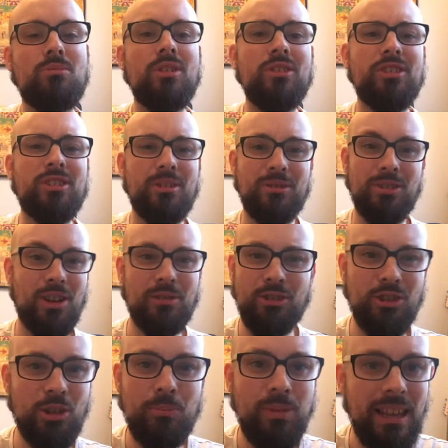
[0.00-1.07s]
months, so I'm
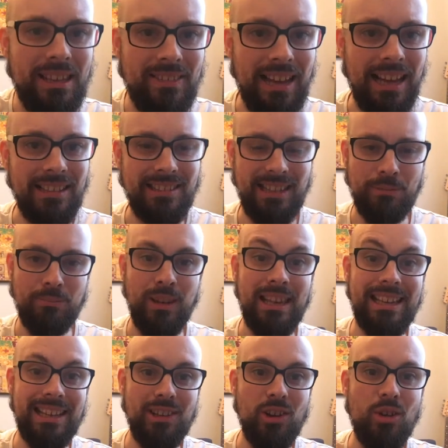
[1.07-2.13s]
just going to play that, and I'd
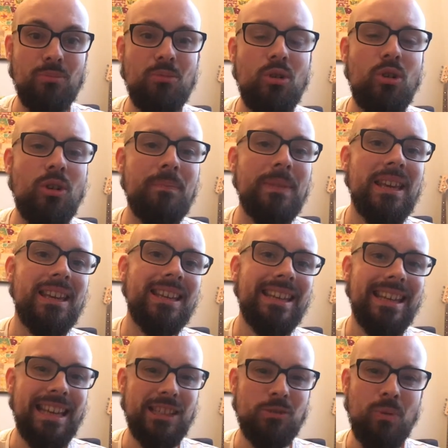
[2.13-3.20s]
play it a lot more.
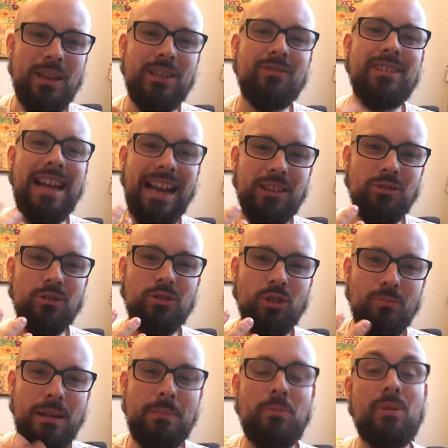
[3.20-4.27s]
It's when you're an adult, or
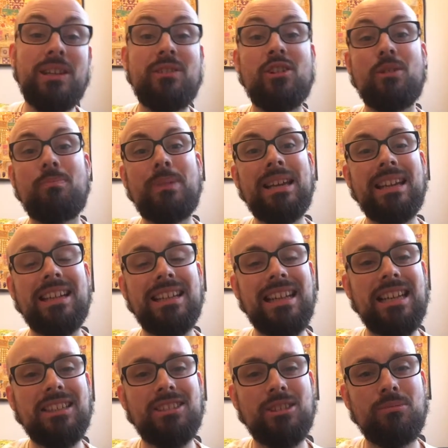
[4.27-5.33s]
maybe when you've got a bigger
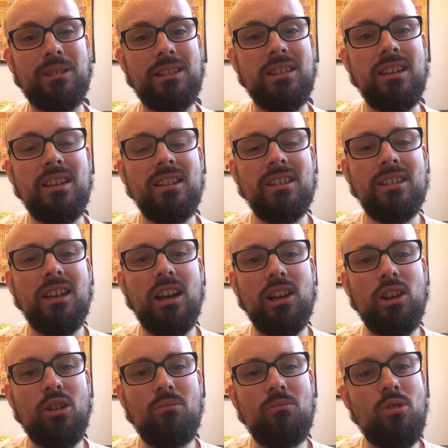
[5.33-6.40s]
collection with a
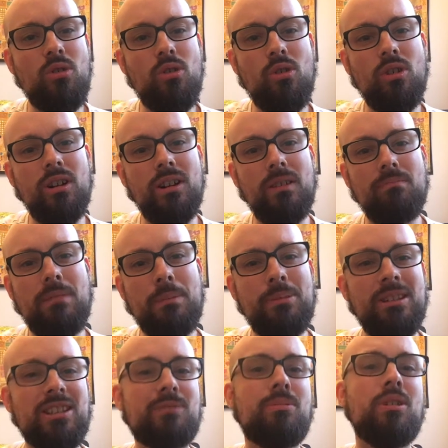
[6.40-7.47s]
lot more maybe
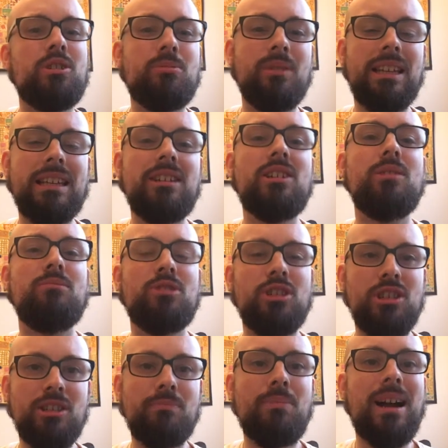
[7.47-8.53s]
disposable income, so
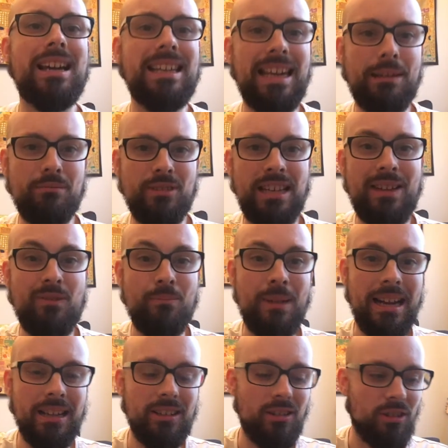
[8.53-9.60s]
you can buy games and have a
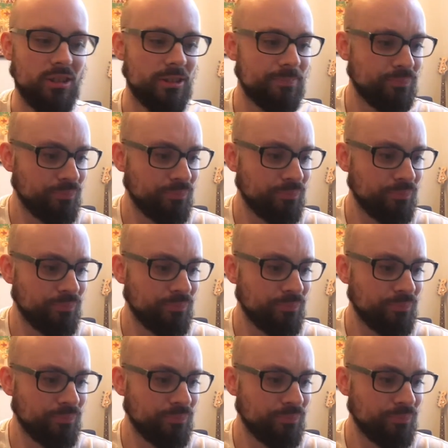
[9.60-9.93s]
backlog,